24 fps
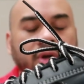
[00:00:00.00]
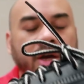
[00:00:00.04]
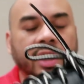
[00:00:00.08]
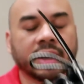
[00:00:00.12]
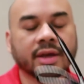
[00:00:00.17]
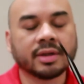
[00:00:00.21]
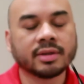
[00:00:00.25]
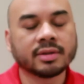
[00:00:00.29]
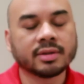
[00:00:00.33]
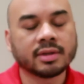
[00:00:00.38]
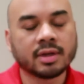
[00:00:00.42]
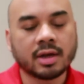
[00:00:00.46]

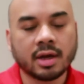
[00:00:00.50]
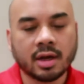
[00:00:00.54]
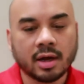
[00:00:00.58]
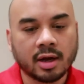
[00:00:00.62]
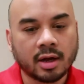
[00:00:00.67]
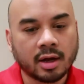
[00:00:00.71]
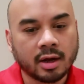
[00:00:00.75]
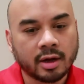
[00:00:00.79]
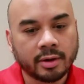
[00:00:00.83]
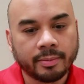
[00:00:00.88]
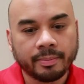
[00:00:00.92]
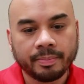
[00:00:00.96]
guys.
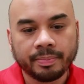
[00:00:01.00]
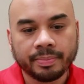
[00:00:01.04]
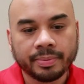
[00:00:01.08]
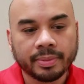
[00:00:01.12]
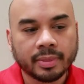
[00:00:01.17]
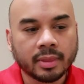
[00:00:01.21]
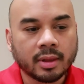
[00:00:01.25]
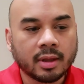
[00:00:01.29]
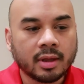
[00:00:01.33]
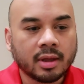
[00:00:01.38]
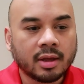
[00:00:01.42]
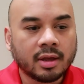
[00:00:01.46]

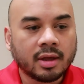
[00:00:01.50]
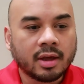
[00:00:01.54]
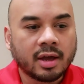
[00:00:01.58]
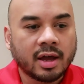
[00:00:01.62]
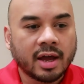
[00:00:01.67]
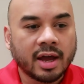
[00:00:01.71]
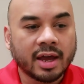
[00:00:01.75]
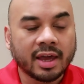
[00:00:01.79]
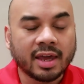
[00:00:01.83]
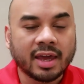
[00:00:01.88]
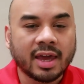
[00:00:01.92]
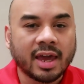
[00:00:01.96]

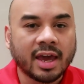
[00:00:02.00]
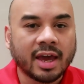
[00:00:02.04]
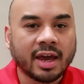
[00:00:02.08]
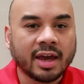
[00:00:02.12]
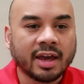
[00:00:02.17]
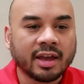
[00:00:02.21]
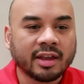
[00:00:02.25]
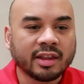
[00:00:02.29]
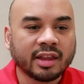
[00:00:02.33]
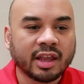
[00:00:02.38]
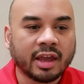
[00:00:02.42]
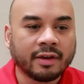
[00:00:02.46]
I
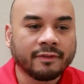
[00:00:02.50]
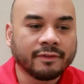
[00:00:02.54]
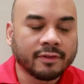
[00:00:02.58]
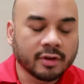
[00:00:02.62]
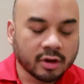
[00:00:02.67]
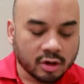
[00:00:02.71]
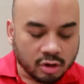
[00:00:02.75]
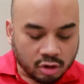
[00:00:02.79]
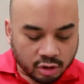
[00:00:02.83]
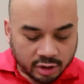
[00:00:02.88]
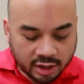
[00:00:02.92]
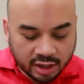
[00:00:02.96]
can't, if
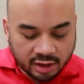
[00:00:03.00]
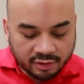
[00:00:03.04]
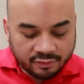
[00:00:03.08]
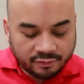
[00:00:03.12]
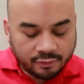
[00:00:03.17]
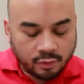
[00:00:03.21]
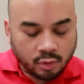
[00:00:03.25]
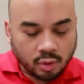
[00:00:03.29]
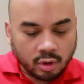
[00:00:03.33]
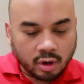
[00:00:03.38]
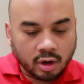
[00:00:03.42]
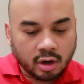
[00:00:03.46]
you're looking
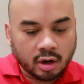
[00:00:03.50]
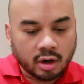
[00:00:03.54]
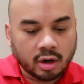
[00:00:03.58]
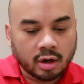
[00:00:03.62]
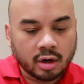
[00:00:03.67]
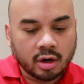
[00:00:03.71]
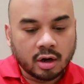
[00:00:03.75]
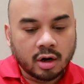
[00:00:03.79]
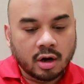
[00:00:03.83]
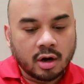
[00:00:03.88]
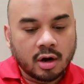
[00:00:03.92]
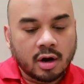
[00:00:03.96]

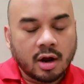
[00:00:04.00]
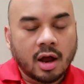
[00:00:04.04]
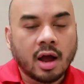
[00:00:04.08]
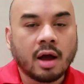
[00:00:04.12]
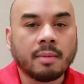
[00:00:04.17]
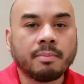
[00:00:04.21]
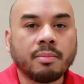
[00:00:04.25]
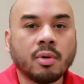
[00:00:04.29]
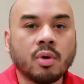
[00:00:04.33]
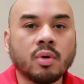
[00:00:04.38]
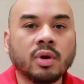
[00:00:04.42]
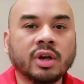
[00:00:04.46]
for
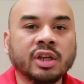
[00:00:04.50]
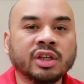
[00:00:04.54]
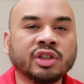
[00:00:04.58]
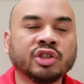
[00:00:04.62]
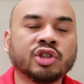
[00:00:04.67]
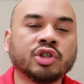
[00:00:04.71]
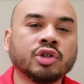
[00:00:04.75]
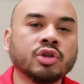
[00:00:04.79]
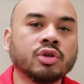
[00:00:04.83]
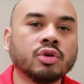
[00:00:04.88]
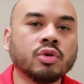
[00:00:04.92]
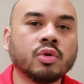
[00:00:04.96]
a bowling
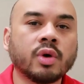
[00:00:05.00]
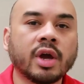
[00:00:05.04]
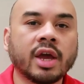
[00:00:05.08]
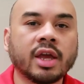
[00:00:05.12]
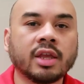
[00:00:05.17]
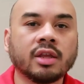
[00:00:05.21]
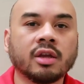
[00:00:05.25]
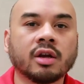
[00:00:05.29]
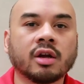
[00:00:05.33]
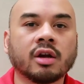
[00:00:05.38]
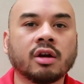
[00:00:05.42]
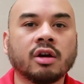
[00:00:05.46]
shoe
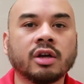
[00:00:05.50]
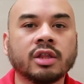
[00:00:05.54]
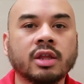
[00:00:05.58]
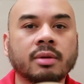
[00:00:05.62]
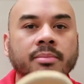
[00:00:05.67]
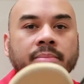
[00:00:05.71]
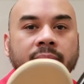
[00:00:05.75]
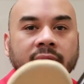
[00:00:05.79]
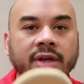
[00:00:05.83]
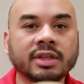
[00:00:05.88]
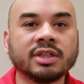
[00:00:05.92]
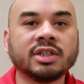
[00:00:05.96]
and you're on a
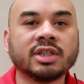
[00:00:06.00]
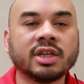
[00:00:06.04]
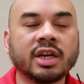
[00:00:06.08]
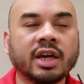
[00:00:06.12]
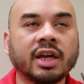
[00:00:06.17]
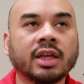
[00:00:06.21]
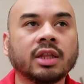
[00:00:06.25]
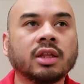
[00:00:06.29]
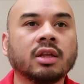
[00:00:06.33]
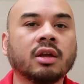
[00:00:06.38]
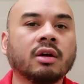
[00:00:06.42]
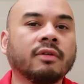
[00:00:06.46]

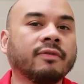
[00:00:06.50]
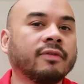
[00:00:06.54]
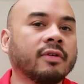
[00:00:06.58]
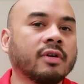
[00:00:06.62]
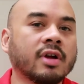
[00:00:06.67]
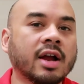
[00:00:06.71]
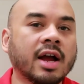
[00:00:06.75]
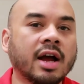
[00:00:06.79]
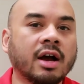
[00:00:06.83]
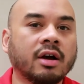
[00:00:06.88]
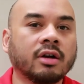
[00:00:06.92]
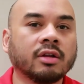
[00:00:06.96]
budget of
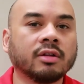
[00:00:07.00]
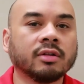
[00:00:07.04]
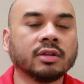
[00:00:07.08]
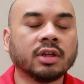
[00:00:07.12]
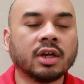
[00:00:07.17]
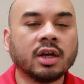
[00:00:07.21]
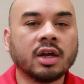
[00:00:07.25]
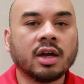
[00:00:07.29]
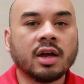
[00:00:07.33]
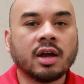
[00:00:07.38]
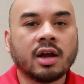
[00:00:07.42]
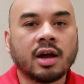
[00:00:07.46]
around
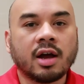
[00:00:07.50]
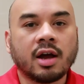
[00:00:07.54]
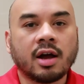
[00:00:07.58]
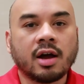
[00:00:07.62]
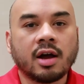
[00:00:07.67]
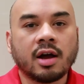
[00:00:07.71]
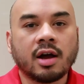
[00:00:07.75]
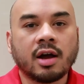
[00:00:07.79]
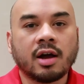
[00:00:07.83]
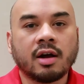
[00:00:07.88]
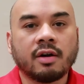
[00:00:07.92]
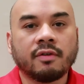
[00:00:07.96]

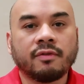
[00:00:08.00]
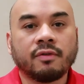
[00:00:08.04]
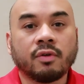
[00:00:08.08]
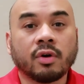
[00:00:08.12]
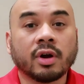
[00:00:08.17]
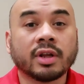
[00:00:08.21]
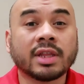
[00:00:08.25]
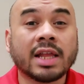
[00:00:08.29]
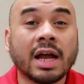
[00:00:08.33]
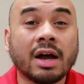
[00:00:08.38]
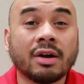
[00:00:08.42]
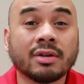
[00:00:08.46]

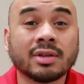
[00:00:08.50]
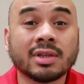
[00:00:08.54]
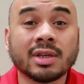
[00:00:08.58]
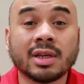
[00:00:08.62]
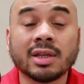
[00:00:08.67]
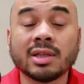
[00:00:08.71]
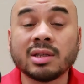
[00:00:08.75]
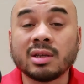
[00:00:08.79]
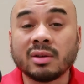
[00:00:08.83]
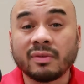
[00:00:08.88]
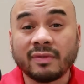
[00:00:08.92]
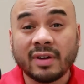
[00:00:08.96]

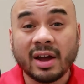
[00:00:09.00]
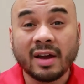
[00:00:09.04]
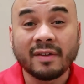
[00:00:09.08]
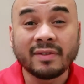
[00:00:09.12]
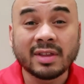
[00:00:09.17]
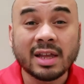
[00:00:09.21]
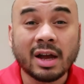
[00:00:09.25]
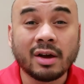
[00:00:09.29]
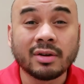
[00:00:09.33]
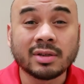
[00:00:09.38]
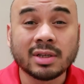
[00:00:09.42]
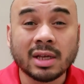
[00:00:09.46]
4,000 to
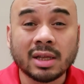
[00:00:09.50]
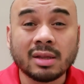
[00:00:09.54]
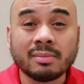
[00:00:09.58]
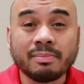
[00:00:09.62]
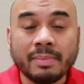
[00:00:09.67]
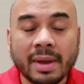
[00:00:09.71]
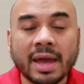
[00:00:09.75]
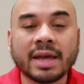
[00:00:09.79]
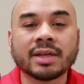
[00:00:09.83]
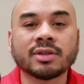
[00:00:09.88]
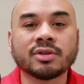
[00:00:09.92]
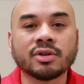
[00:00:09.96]

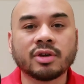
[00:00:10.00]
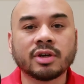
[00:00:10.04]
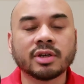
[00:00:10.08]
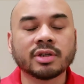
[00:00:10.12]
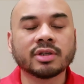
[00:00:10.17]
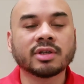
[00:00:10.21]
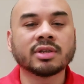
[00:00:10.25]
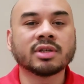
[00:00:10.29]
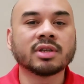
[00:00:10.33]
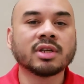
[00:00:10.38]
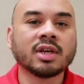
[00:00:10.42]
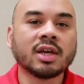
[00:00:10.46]
5,000
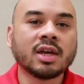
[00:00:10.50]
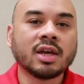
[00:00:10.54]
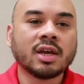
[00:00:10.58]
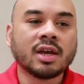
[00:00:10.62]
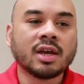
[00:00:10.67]
pesos,